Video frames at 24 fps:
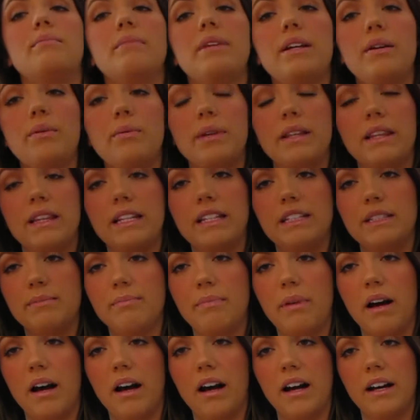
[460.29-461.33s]
me with these
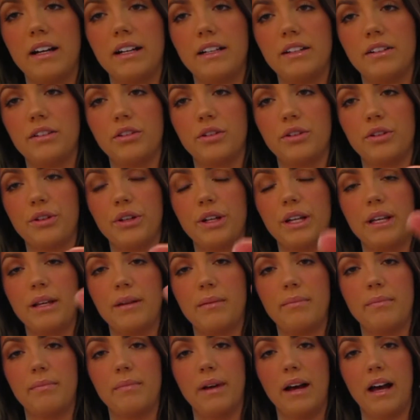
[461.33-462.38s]
potted
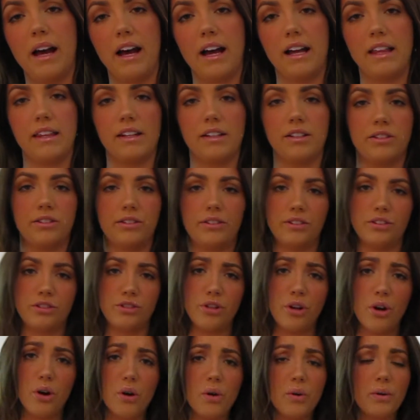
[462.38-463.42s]
cream highlighters, you can
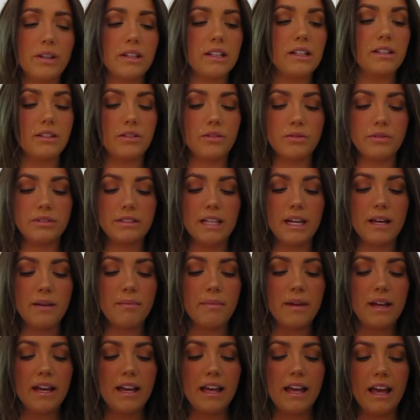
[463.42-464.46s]
totally use
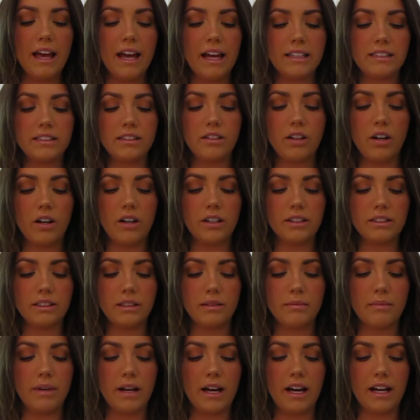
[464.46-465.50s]
them as an
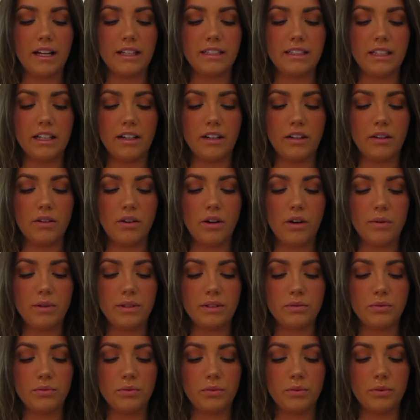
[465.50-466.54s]
awesome eyeshadow. Oh,
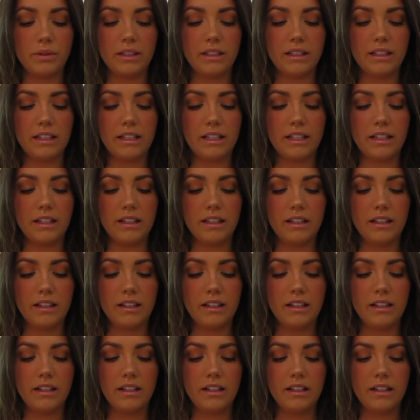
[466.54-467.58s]
it's really,
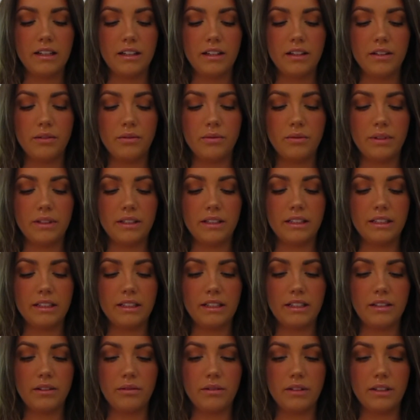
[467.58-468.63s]
really
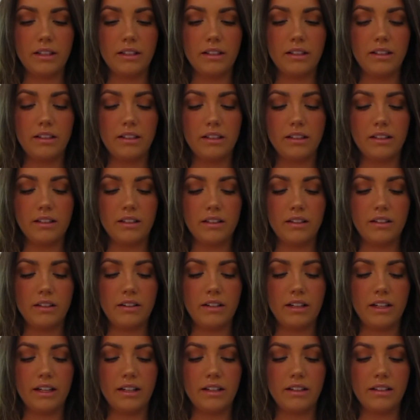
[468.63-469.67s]
liquidy.
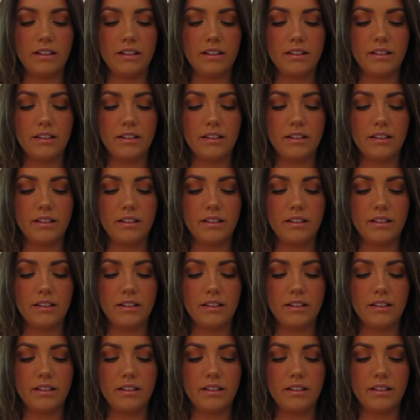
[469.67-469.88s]
Okay.